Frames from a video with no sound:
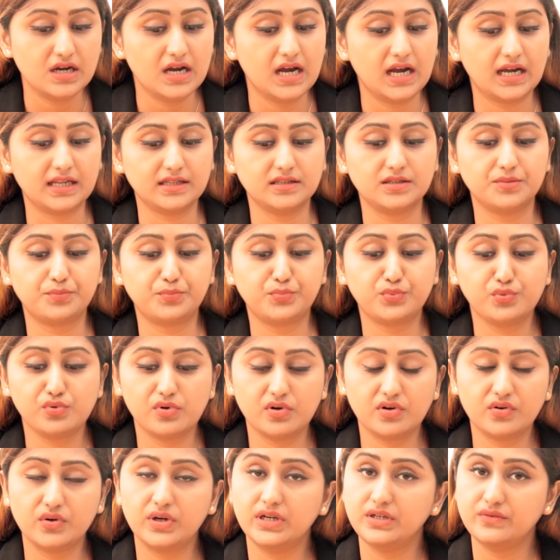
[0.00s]
and the
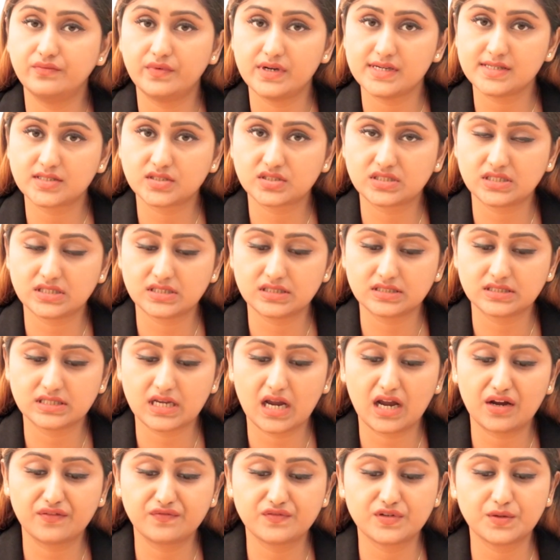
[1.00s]
poor investors,
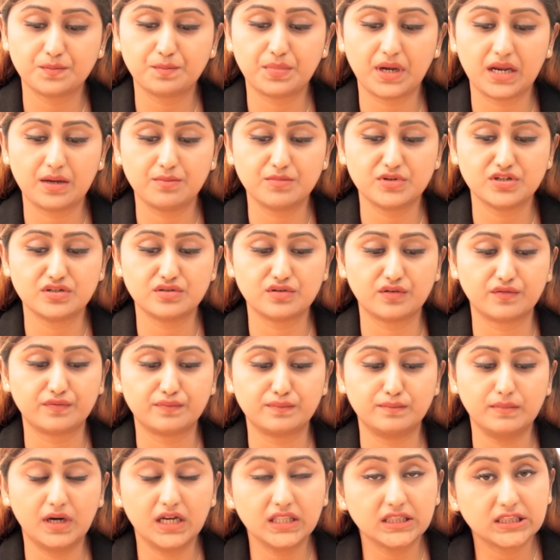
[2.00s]
after payment
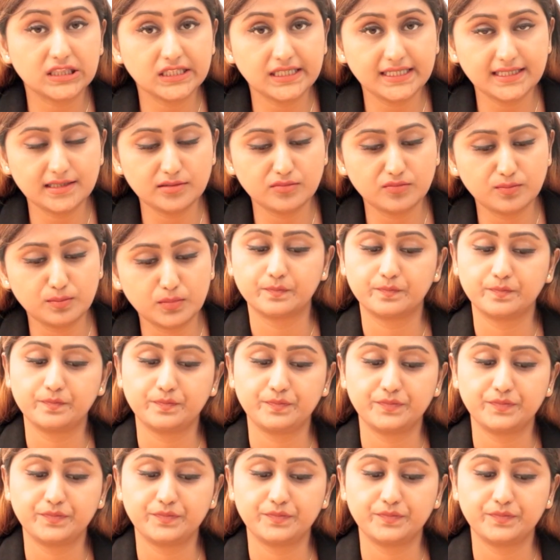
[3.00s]
of monthly